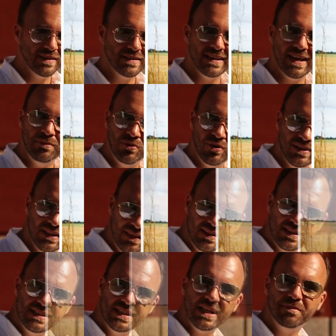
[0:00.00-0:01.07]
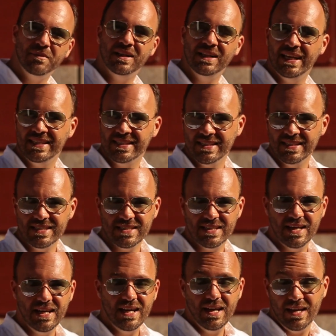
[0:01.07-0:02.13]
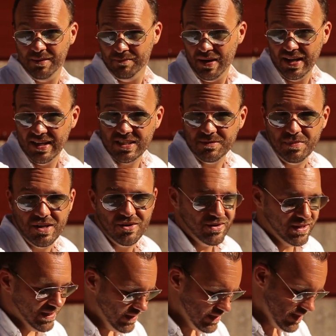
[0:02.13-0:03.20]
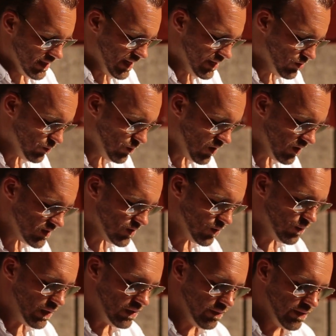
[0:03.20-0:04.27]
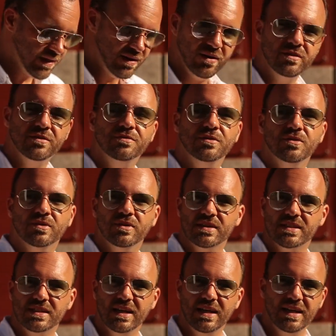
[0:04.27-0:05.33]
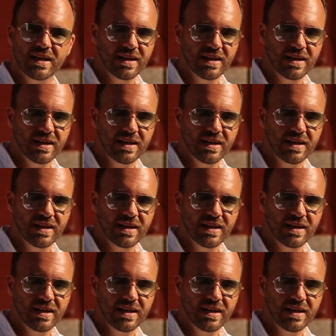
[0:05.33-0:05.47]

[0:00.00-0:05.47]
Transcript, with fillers: the Tamron and the Sigma lenses. In my experience, they don't work so well with the autofocus.